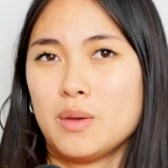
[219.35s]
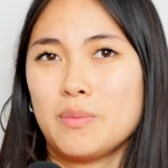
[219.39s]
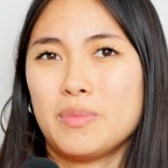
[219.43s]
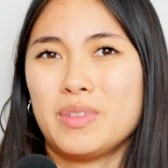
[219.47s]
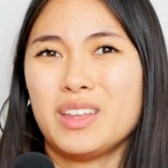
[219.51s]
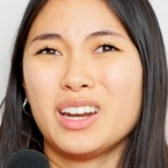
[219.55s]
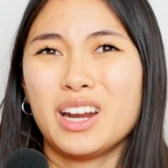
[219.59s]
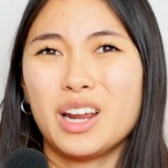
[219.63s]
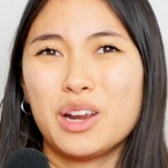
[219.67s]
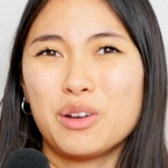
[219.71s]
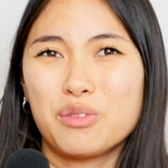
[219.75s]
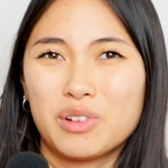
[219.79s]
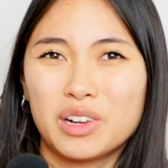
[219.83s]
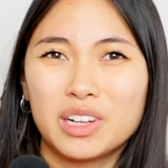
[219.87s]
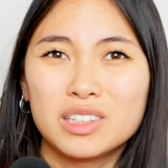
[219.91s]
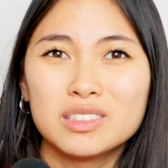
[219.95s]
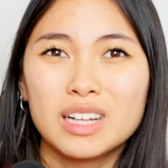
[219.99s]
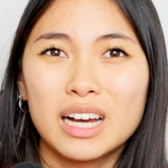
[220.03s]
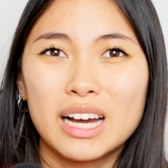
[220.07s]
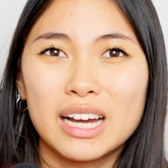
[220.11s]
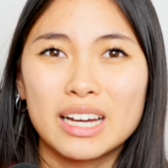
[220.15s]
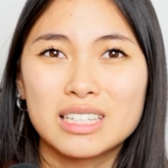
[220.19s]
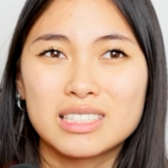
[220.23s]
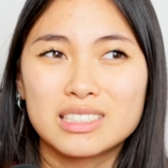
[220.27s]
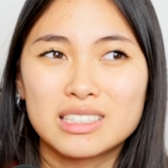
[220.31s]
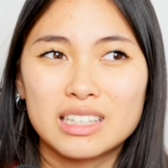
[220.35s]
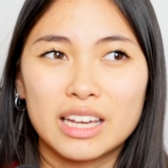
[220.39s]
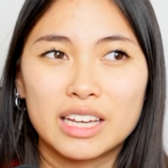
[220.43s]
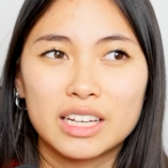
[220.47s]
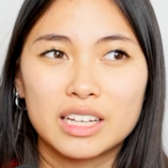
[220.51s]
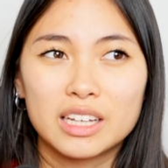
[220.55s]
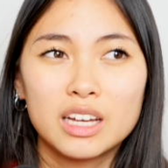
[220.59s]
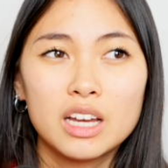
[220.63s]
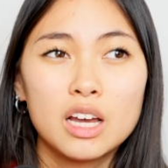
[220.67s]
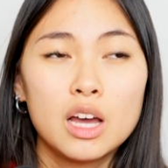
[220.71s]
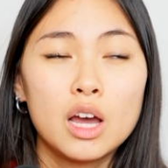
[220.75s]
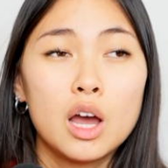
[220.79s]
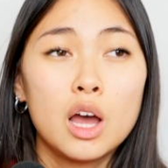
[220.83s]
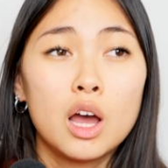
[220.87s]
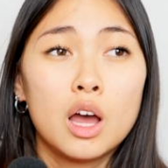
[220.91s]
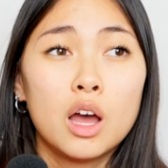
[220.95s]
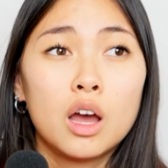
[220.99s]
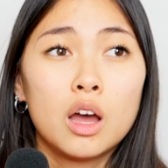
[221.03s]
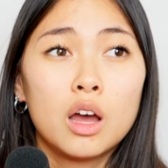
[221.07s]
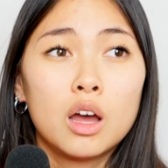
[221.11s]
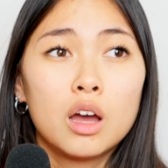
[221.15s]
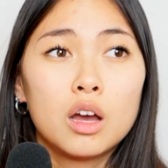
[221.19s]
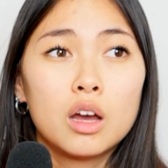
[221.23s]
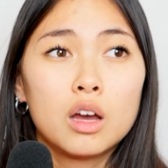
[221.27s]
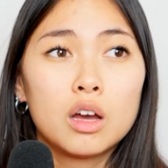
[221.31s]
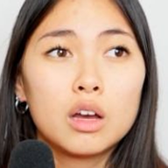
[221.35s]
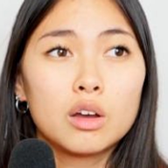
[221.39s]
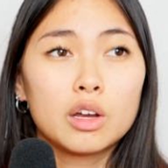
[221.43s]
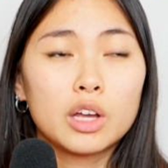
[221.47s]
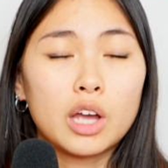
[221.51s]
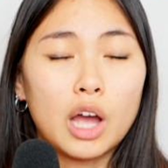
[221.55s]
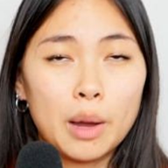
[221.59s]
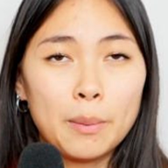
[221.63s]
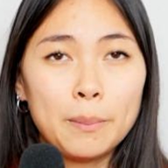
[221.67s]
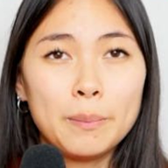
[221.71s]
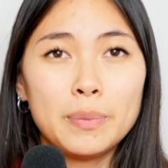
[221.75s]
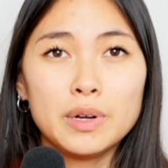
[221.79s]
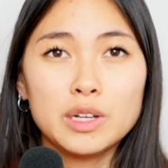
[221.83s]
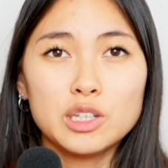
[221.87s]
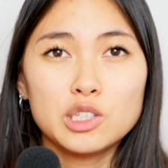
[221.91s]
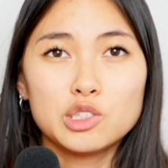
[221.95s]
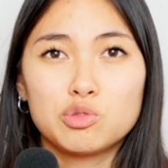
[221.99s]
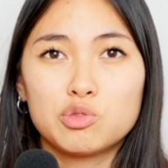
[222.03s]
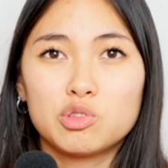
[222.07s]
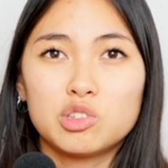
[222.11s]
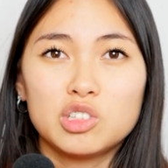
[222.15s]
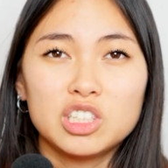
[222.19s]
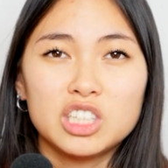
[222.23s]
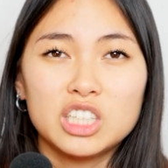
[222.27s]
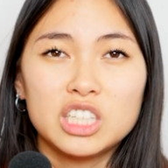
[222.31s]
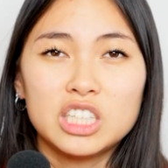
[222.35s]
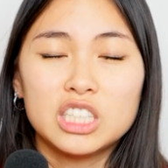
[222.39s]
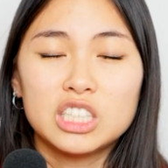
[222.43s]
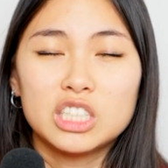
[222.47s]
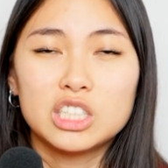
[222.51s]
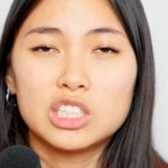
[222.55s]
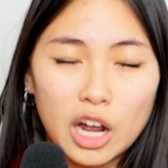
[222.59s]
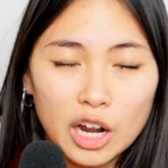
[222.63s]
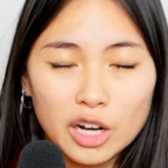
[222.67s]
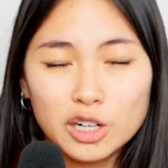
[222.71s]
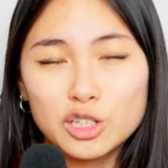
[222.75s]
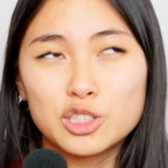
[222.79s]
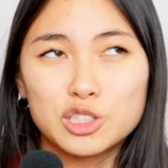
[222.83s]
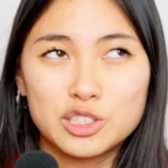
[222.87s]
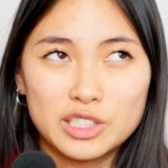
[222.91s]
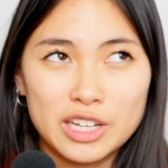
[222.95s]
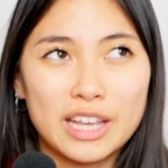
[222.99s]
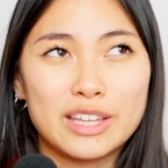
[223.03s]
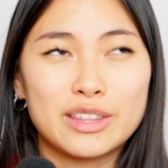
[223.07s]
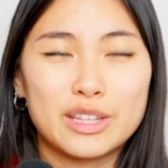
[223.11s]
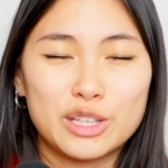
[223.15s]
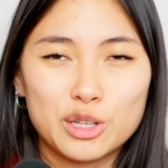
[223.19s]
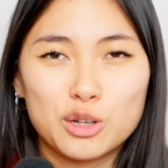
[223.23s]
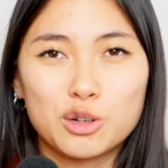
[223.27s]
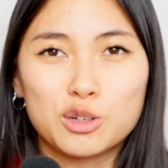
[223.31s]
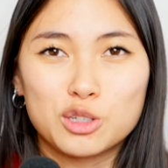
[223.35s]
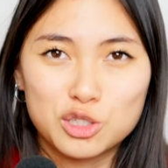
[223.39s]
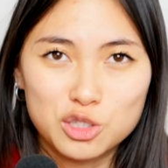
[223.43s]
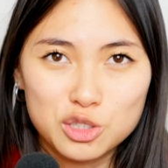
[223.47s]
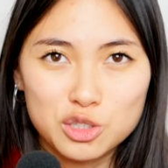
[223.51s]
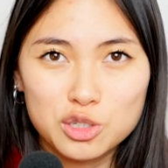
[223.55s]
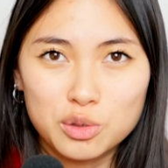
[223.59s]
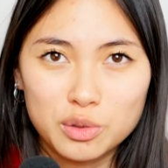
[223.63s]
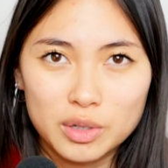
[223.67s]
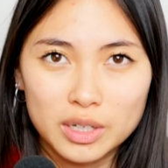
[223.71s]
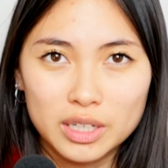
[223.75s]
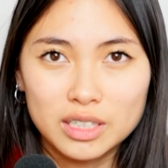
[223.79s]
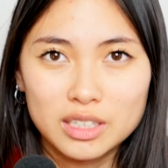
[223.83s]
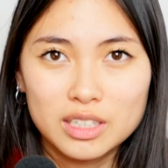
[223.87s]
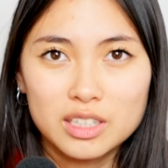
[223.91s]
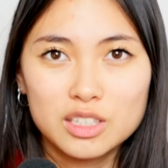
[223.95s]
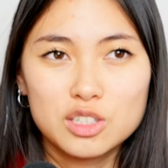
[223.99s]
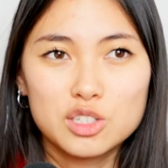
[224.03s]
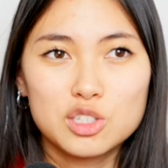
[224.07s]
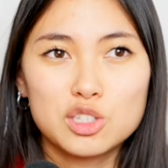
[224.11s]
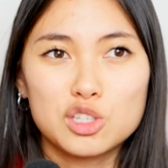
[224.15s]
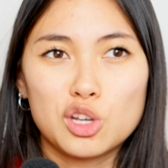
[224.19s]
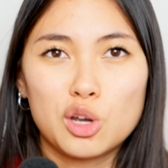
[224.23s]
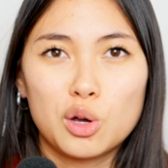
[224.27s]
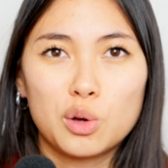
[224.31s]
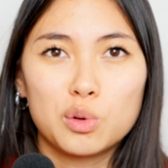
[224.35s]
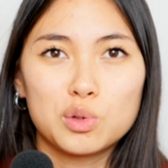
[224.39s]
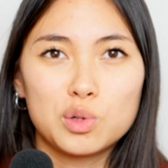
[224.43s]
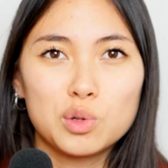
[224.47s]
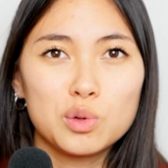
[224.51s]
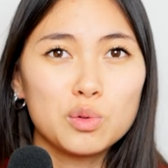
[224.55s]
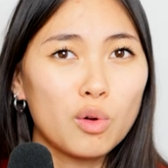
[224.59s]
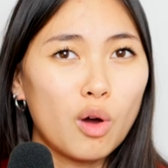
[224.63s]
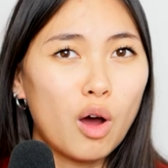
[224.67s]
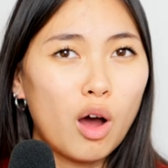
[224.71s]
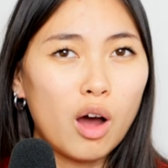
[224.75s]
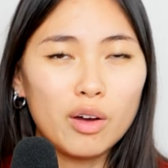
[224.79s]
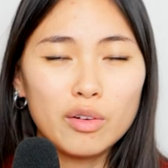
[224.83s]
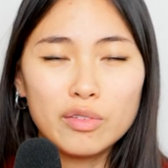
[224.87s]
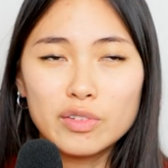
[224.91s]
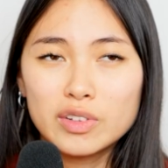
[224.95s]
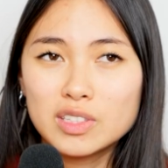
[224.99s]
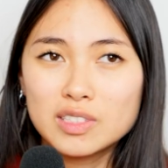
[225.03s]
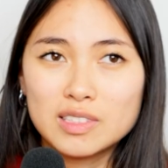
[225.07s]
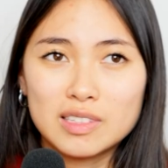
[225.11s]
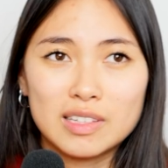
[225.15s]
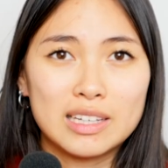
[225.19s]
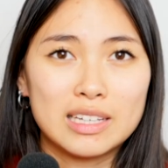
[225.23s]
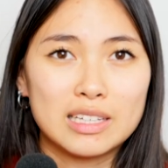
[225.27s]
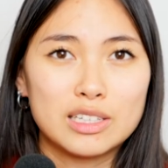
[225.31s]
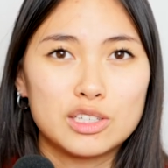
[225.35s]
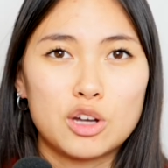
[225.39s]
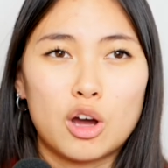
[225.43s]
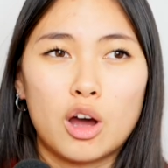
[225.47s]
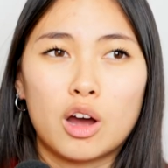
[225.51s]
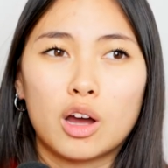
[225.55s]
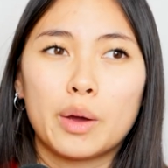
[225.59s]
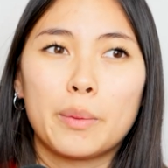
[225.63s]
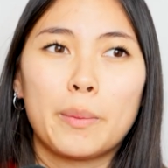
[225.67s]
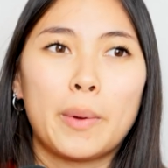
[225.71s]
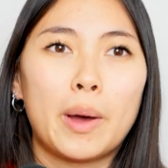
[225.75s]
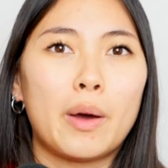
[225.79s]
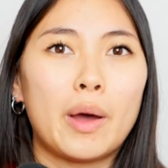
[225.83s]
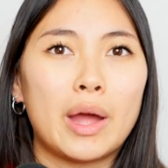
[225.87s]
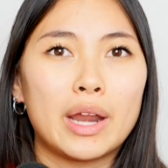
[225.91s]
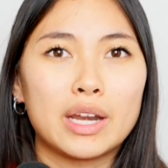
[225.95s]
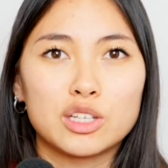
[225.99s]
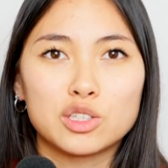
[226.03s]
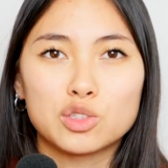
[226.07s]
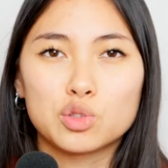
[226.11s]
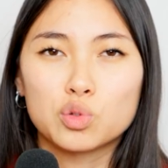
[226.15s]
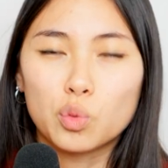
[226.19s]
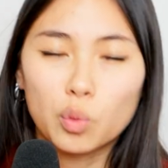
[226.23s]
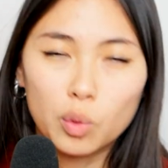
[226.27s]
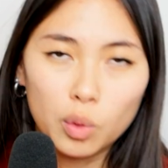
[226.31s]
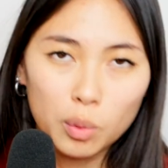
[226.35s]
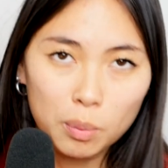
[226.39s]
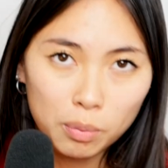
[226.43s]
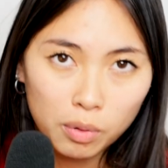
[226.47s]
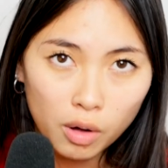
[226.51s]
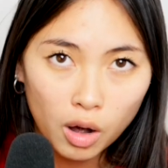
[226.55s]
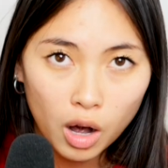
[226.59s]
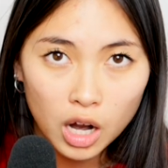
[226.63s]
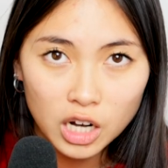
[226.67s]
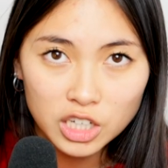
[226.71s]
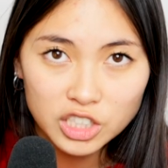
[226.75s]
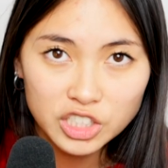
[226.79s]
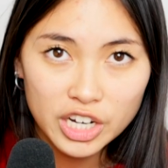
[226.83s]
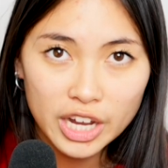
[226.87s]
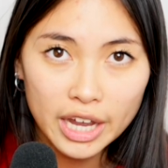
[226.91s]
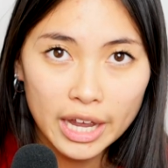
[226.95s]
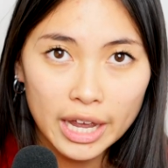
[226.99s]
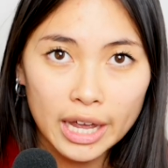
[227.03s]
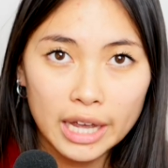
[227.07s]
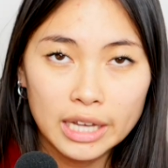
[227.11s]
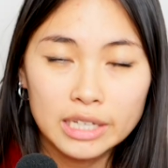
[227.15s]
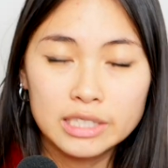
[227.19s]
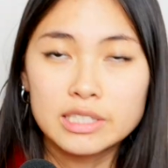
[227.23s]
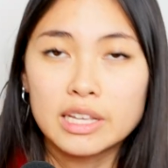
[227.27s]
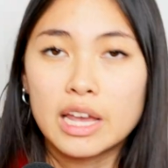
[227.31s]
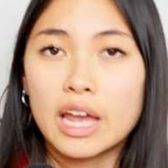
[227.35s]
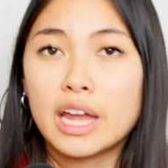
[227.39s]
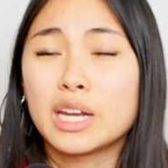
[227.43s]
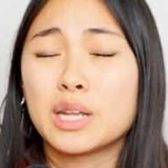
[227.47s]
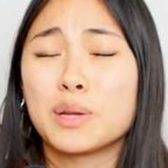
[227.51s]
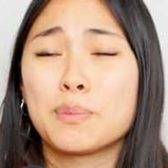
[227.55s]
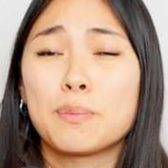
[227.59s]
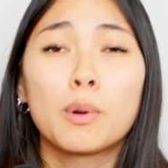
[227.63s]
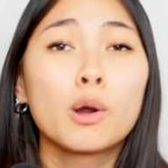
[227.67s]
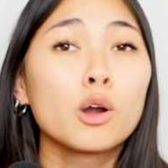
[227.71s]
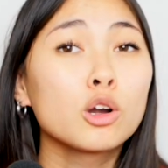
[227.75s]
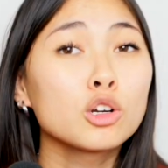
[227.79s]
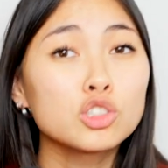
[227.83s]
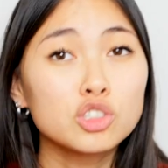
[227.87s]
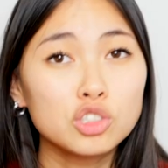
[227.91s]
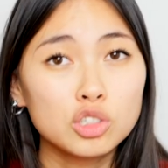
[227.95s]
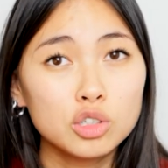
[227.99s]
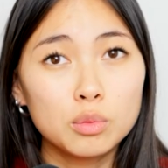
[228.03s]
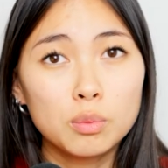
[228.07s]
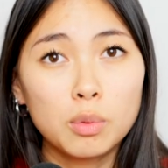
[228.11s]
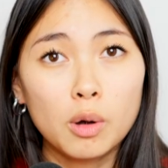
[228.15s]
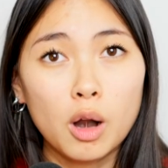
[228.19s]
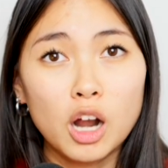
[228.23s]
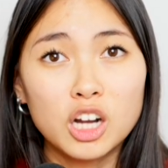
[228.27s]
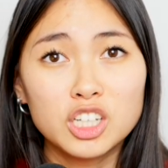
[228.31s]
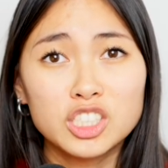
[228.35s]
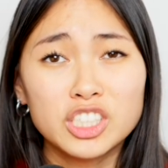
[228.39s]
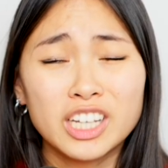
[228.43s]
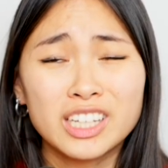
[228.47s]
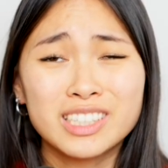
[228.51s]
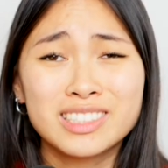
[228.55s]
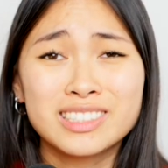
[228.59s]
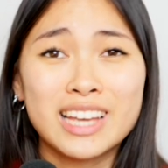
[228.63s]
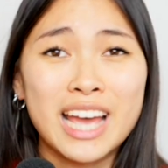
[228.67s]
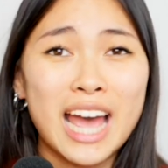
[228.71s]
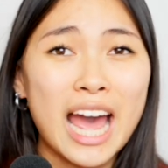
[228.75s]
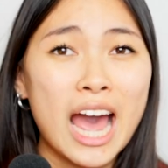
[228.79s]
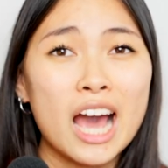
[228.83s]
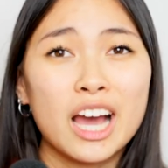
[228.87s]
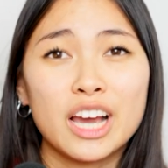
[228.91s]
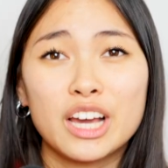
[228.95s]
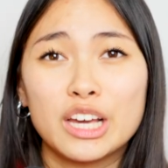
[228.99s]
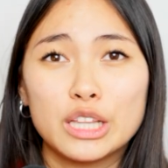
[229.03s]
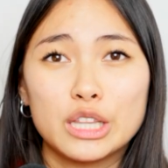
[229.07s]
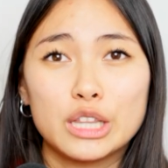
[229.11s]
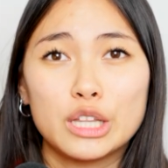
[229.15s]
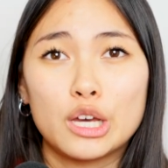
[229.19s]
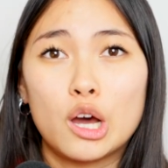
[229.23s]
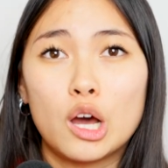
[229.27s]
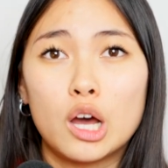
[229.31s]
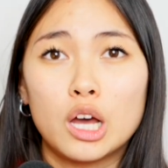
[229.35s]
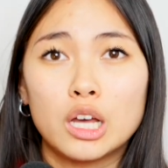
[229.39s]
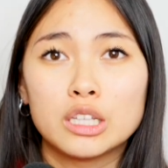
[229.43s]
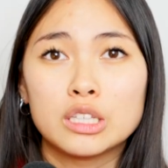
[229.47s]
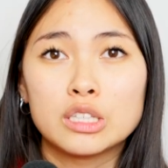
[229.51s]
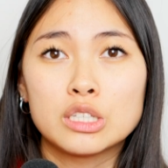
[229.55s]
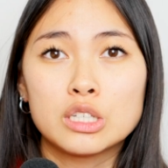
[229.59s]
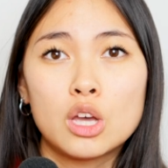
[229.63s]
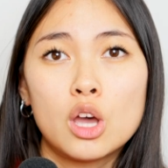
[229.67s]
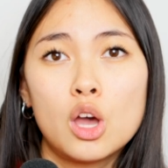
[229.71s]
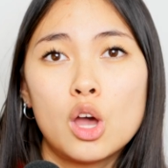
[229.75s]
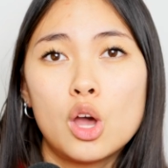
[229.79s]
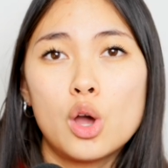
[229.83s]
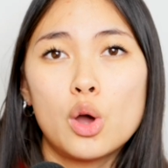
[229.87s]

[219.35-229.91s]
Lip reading: Then I realized, like, companies really understand that you're a student, so you obviously can talk about any school projects, any personal projects, hackathons,